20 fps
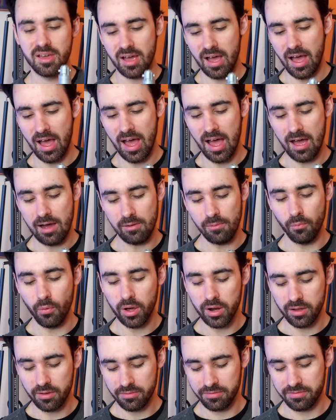
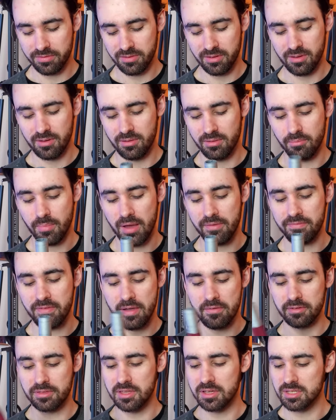One of my
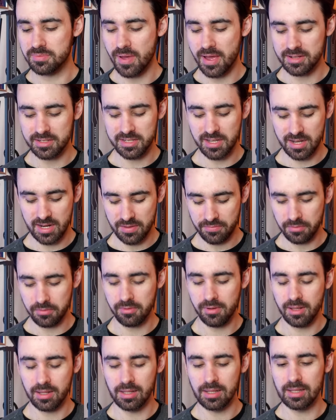favorite things about
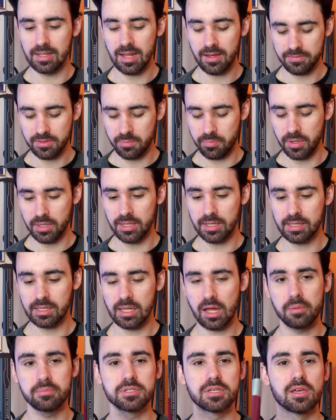Daredevil, love the billy
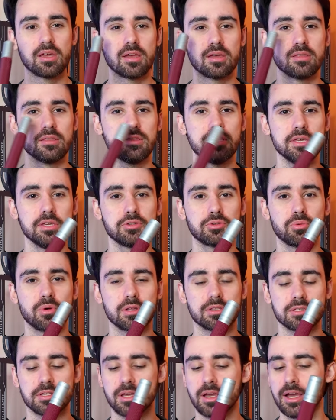clubs. These
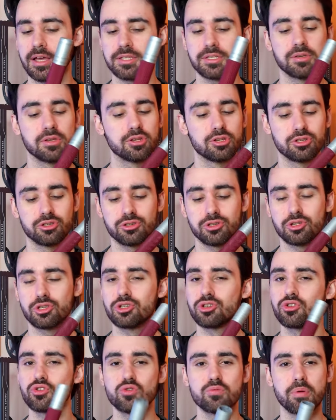ones, guys,
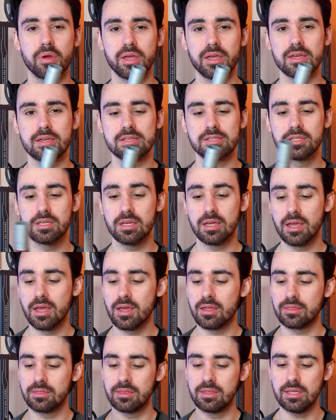super easy.
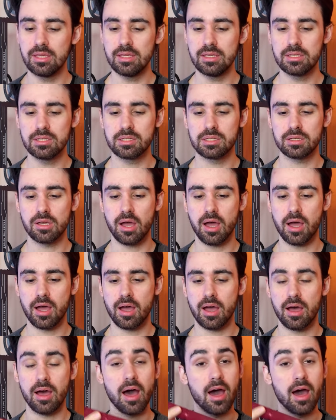These are